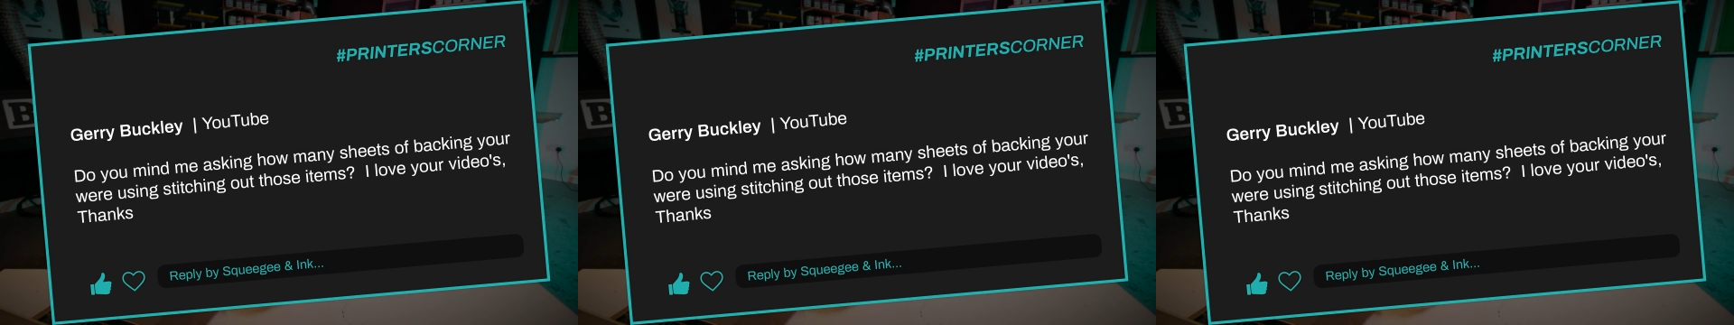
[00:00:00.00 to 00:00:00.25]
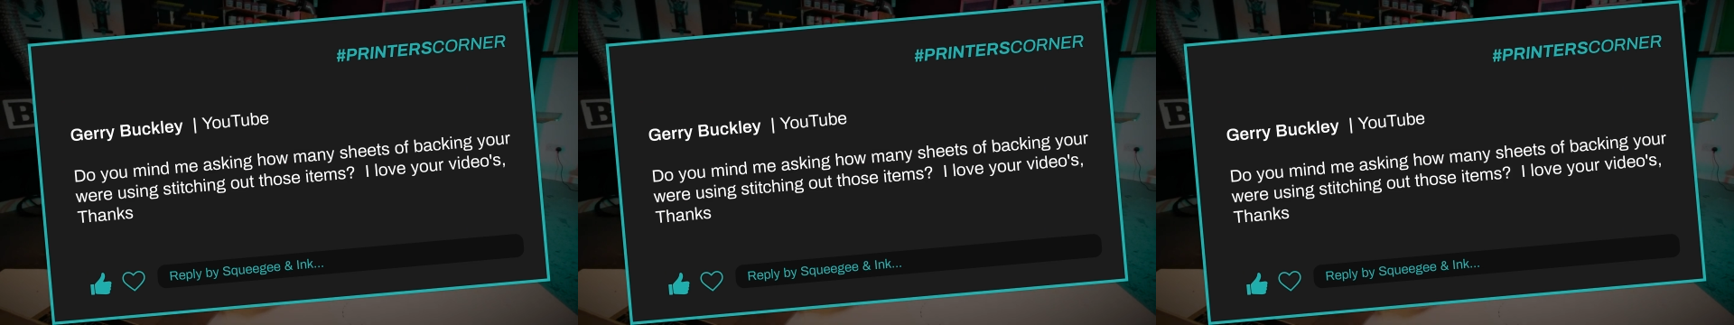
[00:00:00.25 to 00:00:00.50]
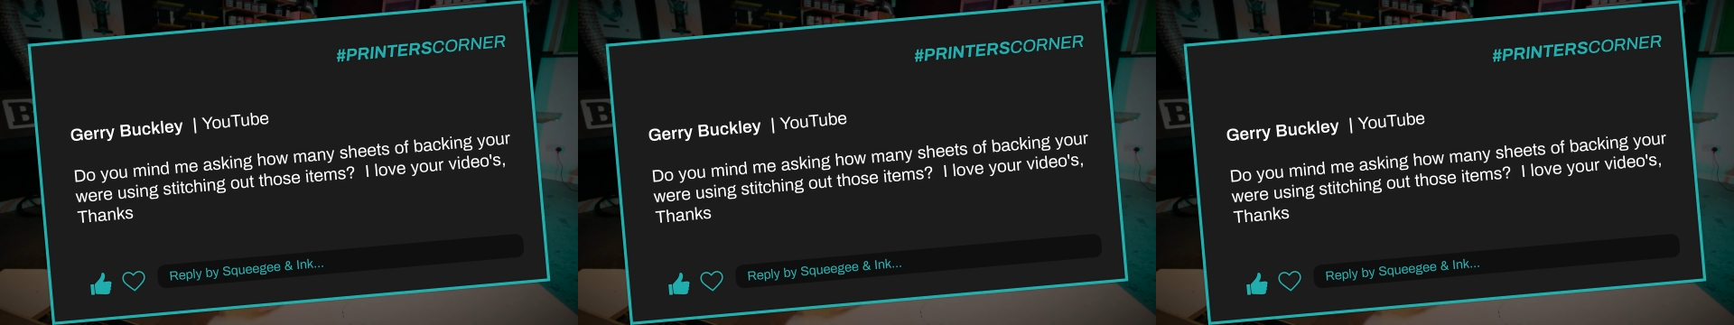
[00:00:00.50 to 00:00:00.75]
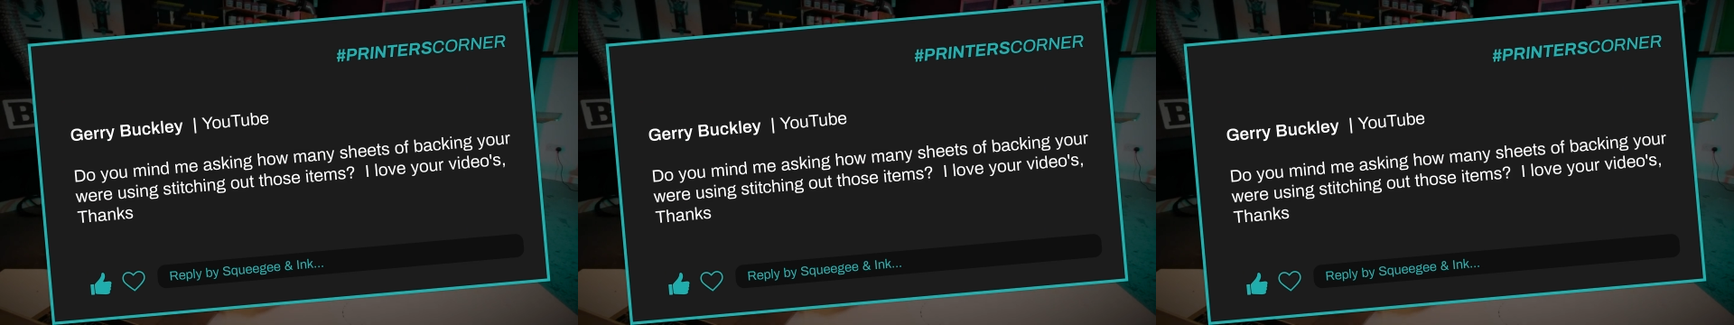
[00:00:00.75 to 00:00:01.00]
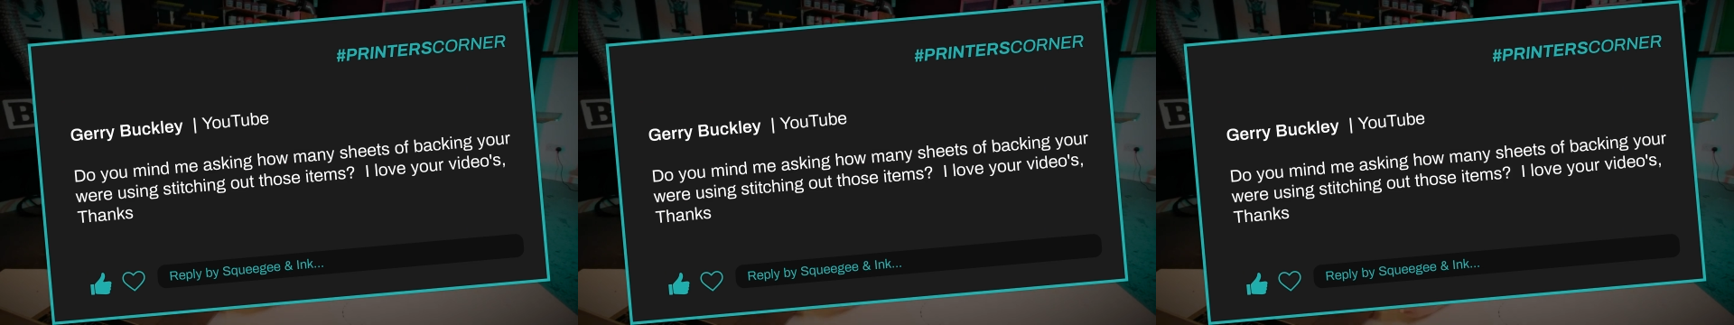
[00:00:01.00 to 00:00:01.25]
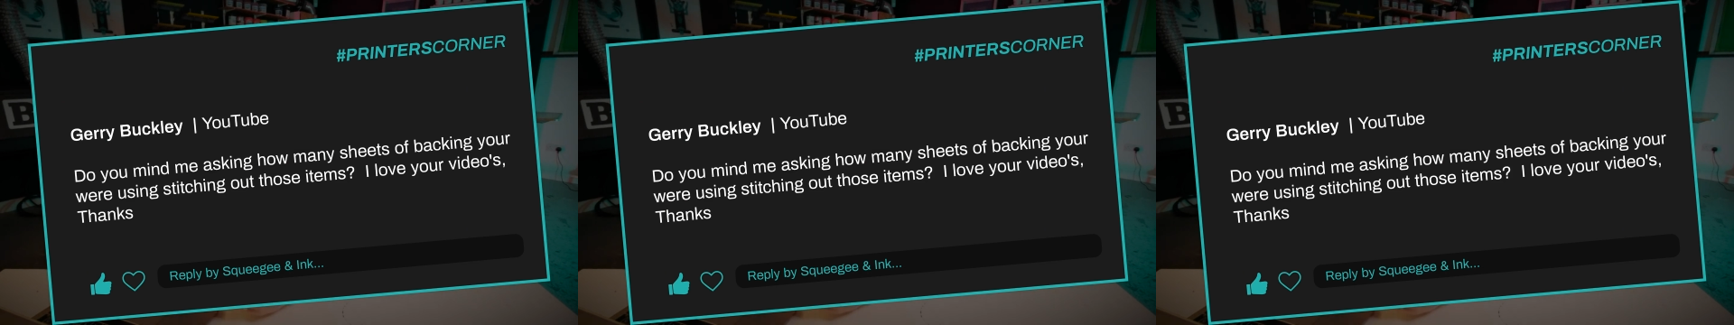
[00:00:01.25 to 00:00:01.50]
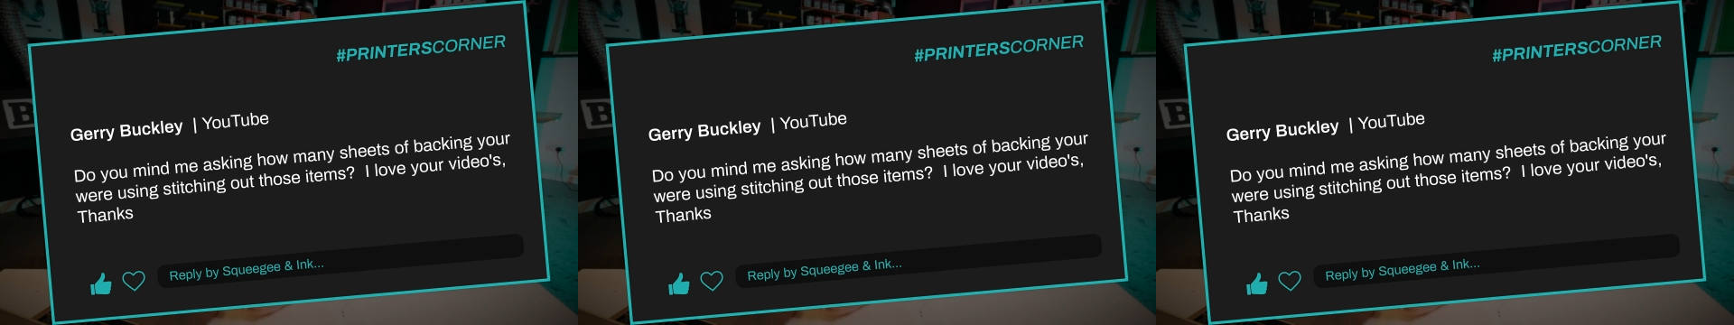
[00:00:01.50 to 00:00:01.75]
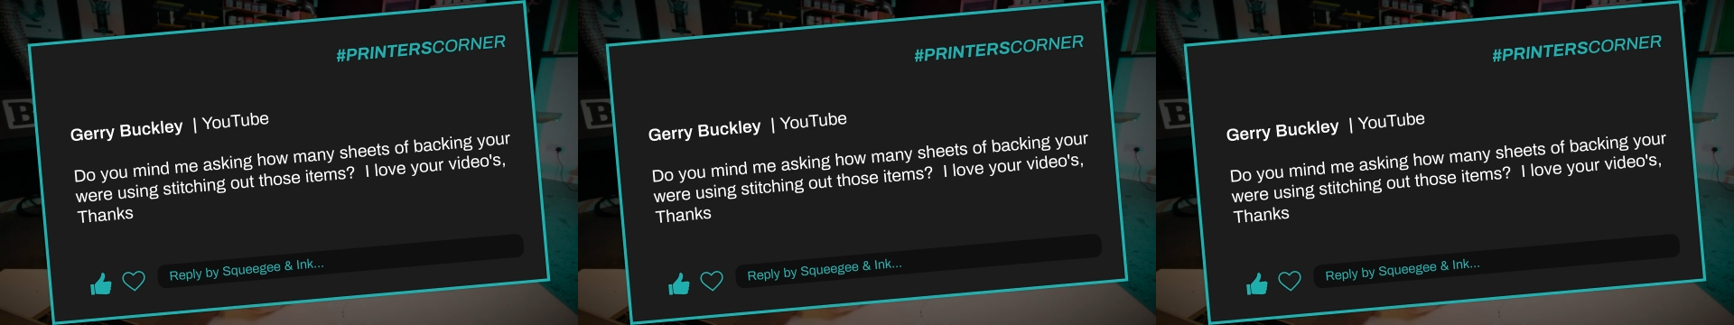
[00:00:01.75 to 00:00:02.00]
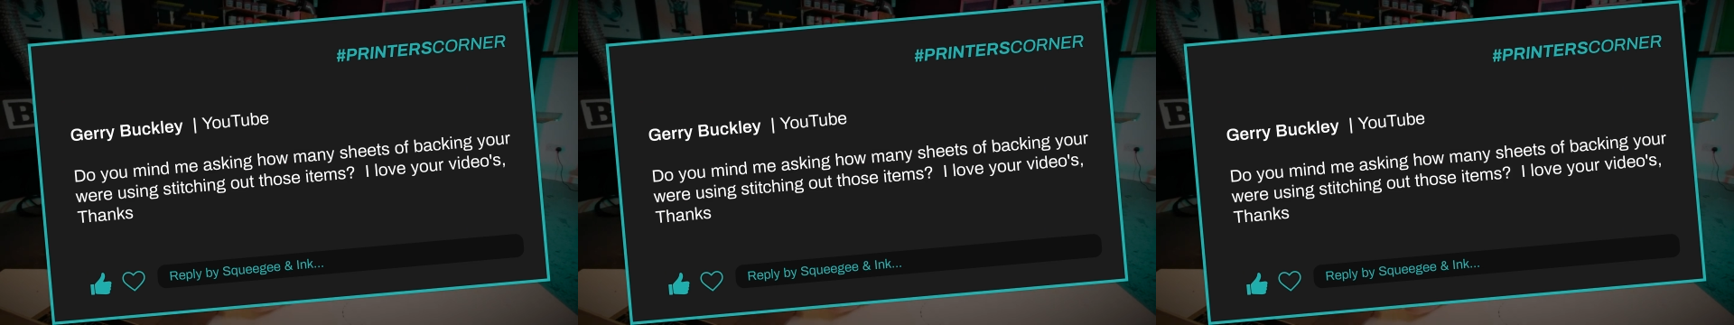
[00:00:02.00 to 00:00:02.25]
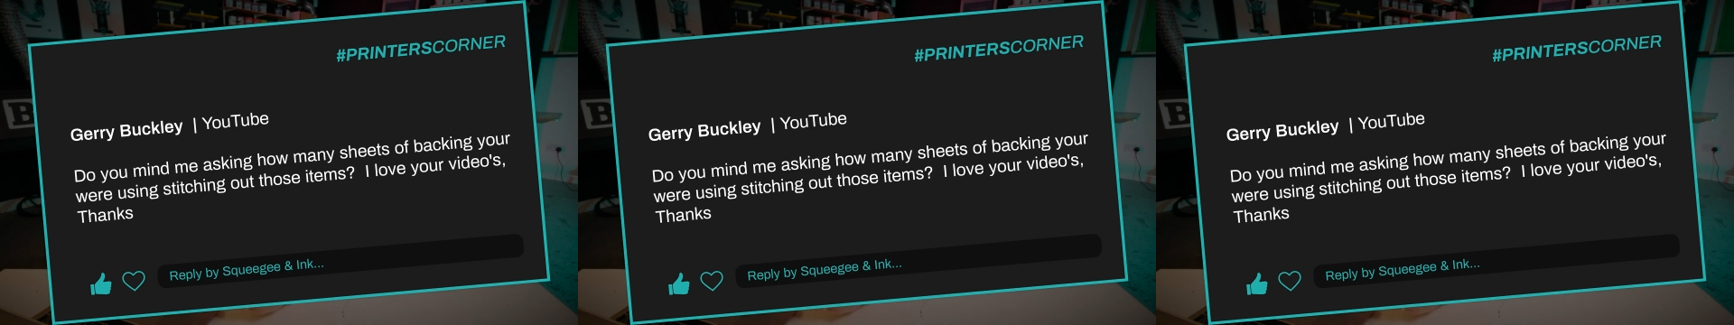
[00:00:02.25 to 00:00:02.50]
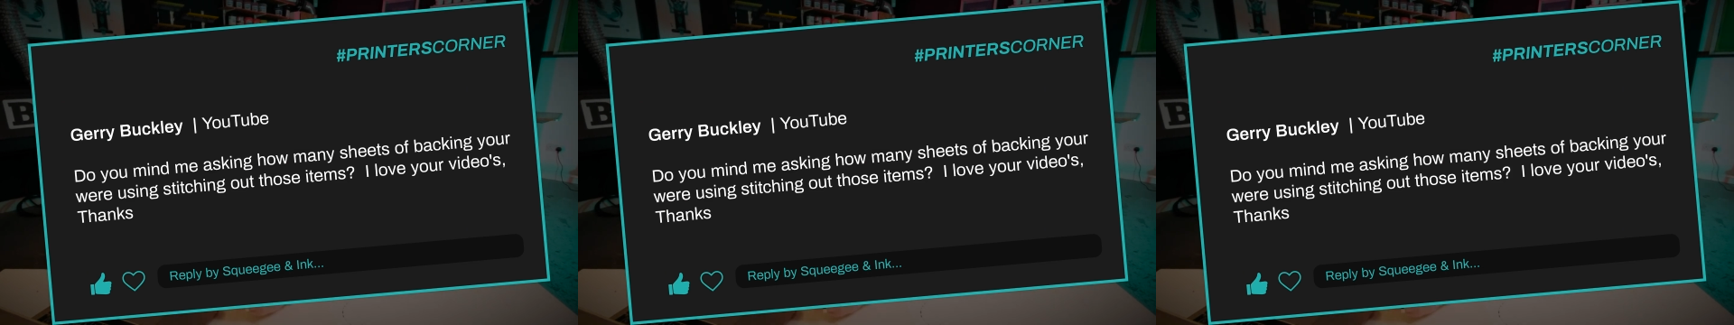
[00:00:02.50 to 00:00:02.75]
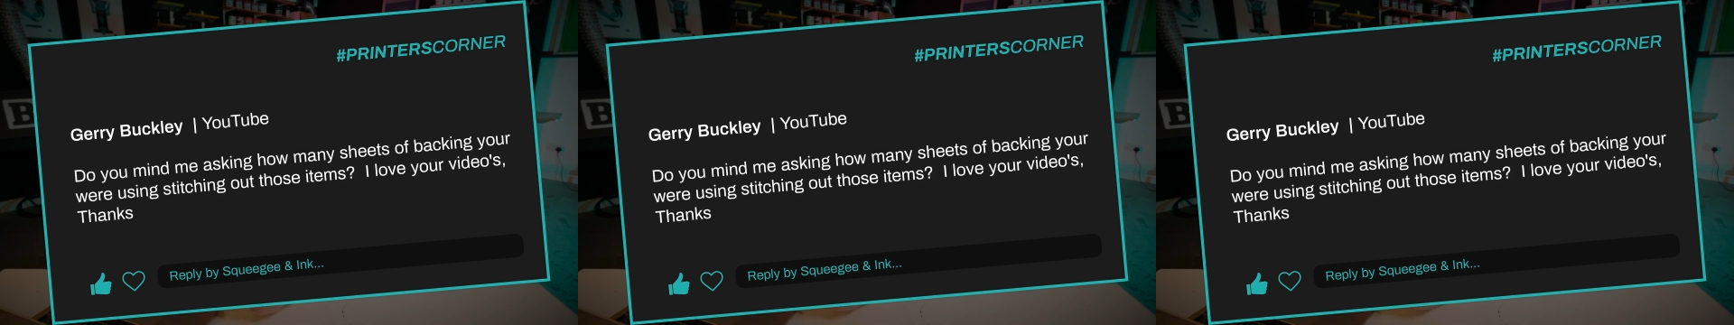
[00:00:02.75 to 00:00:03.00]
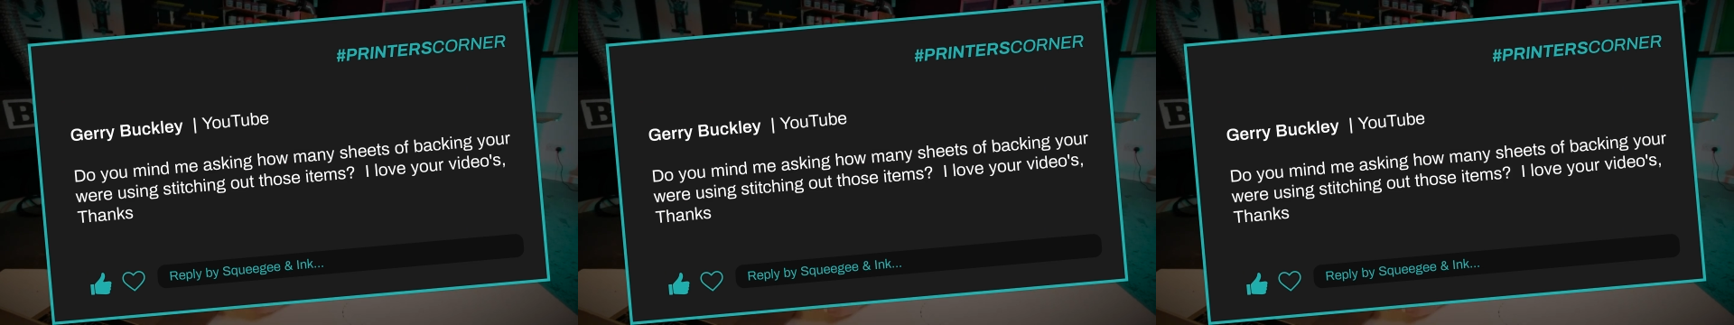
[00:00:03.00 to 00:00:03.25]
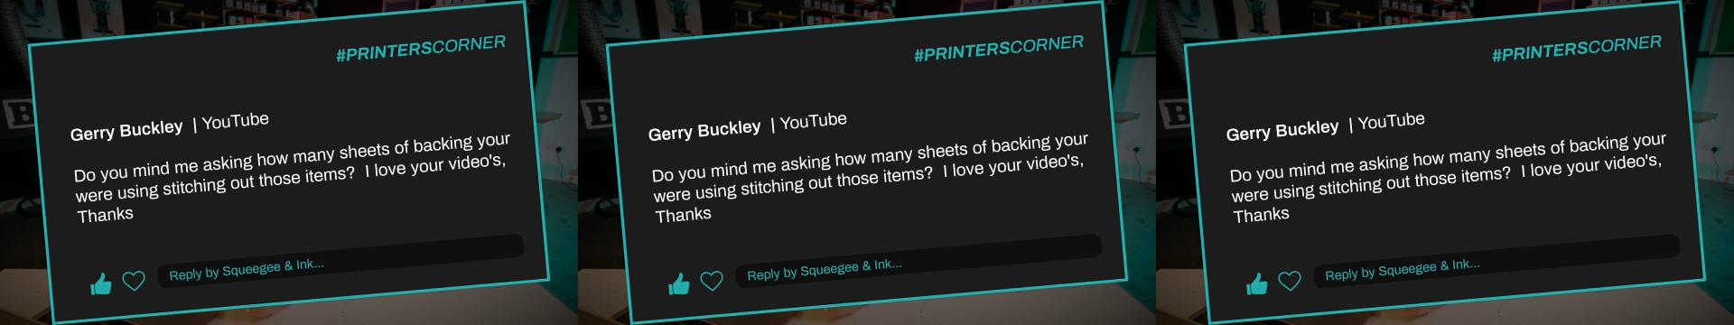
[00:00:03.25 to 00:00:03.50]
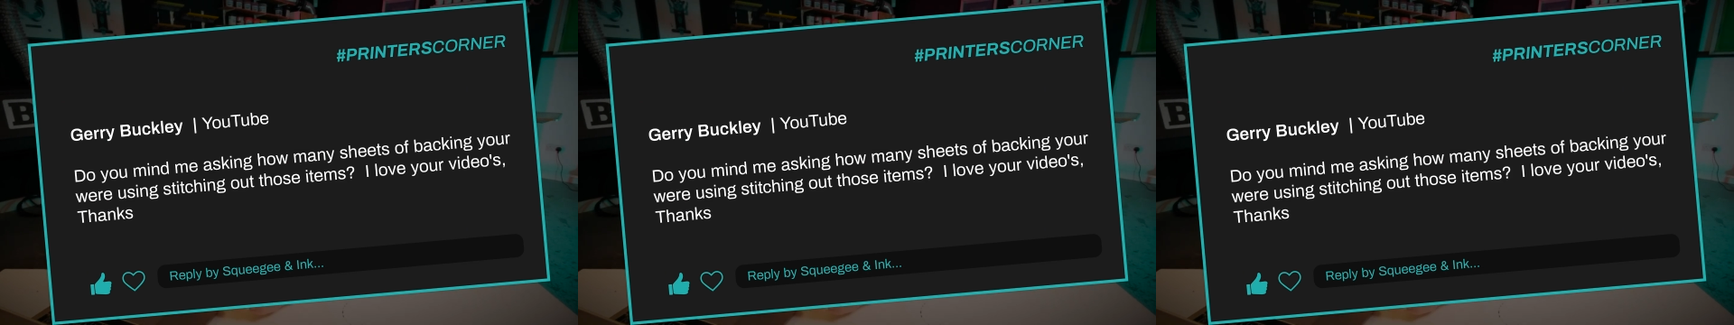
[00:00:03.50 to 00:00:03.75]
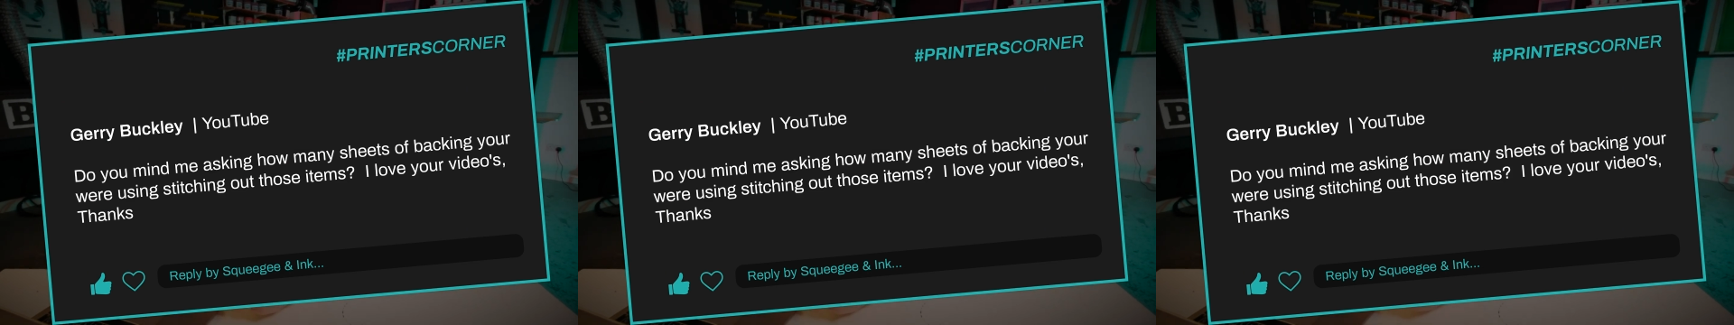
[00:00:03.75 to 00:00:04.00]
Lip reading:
[unreadable: no face in view]